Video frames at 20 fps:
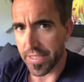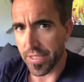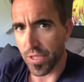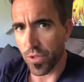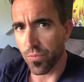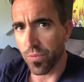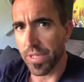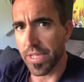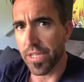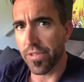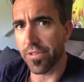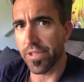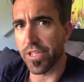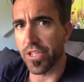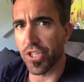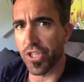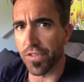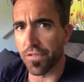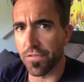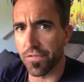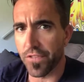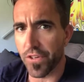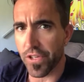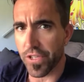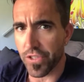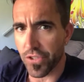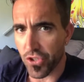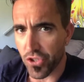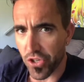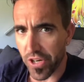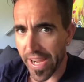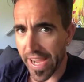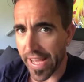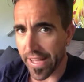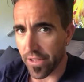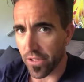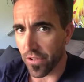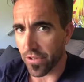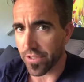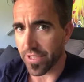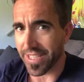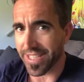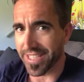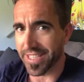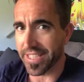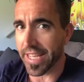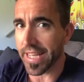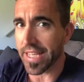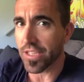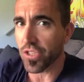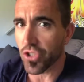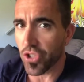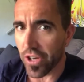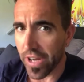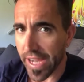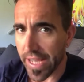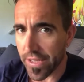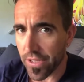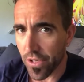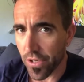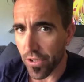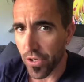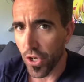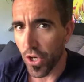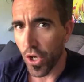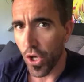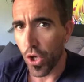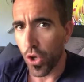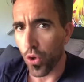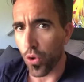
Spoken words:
So whether it's your first triathlon, your second triathlon,